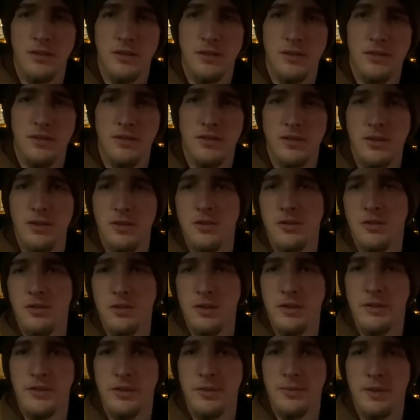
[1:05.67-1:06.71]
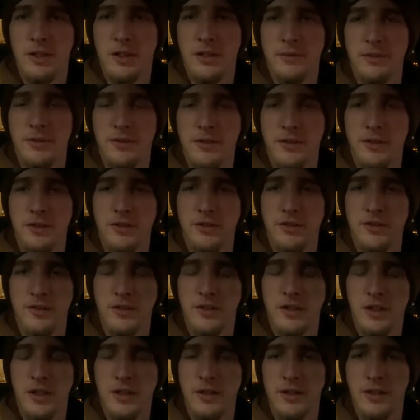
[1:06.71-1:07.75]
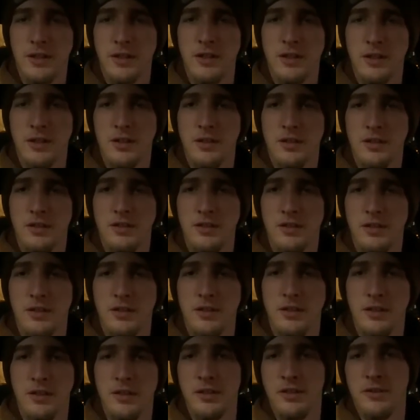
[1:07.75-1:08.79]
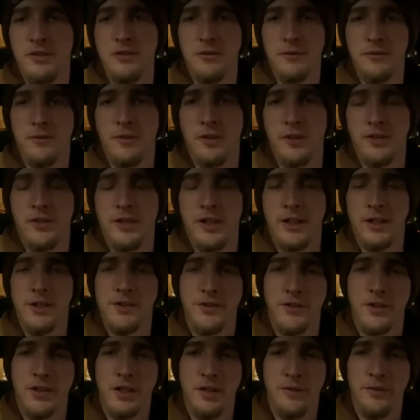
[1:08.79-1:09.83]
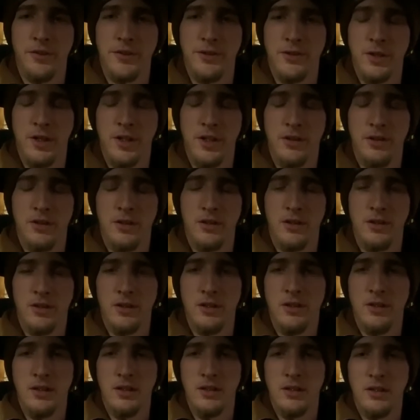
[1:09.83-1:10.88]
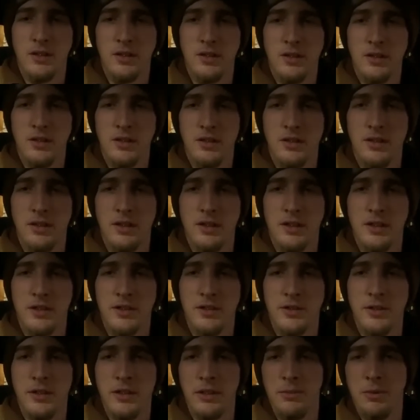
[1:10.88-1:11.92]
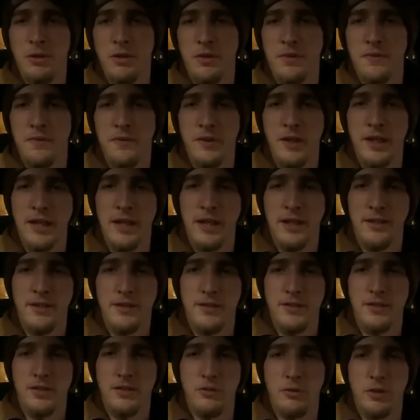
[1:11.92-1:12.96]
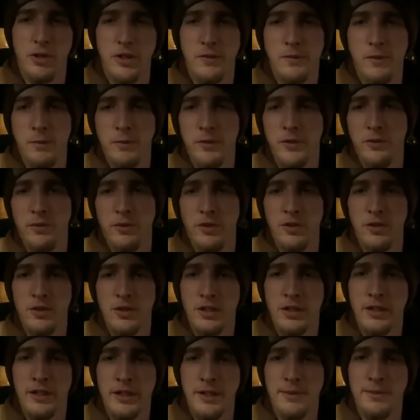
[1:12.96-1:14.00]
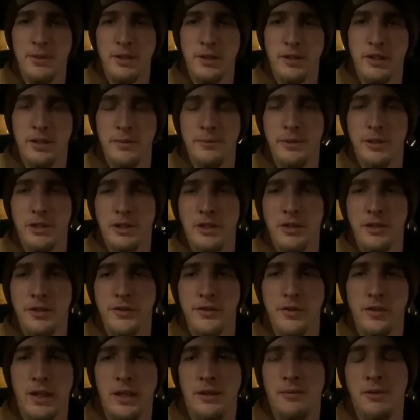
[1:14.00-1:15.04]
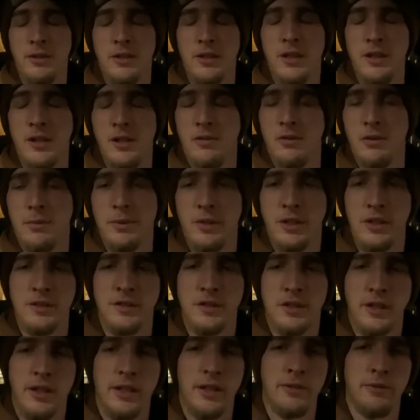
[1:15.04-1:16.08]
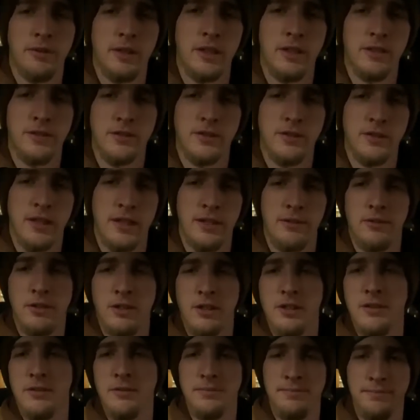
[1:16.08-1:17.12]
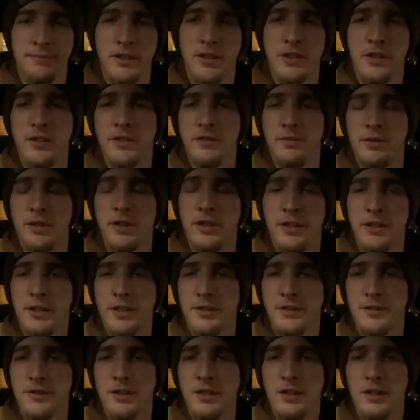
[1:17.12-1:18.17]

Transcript: So, as you obviously just saw there, the two front tires are off the trailer. They're both flat. One of them's wore unevenly involved, so that one needed replacing anyway. So that one, it is what it is.